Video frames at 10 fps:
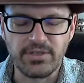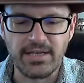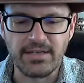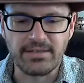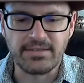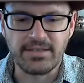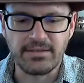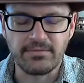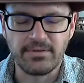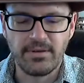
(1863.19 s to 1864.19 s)
I can
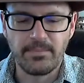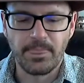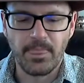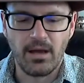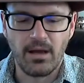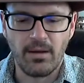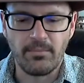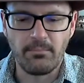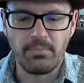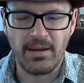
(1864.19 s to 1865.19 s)
conceive.
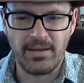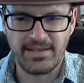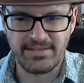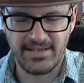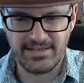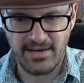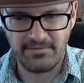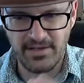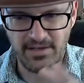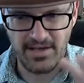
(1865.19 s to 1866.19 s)
But it's kind
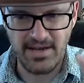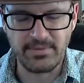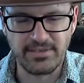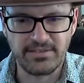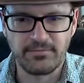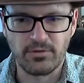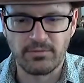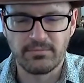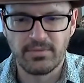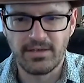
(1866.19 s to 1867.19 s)
of a nebulous
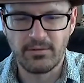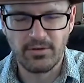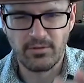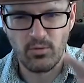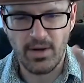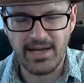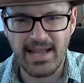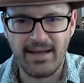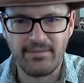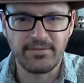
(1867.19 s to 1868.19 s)
form. I don't quite
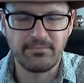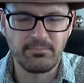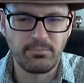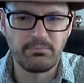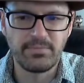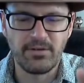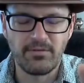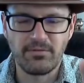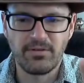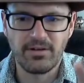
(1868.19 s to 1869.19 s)
have it,
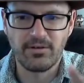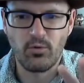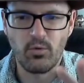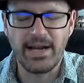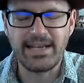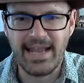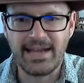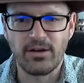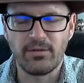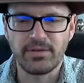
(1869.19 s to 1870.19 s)
quite
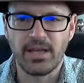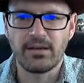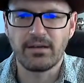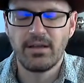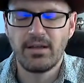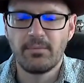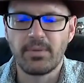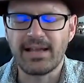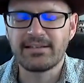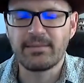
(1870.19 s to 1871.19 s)
Gandalf yet.
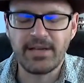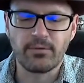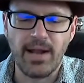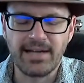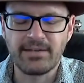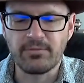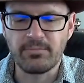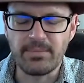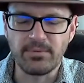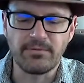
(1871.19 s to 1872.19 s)
But as I'm interacting with
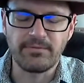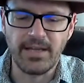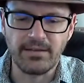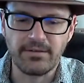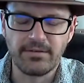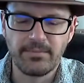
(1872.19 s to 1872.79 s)
people of faith,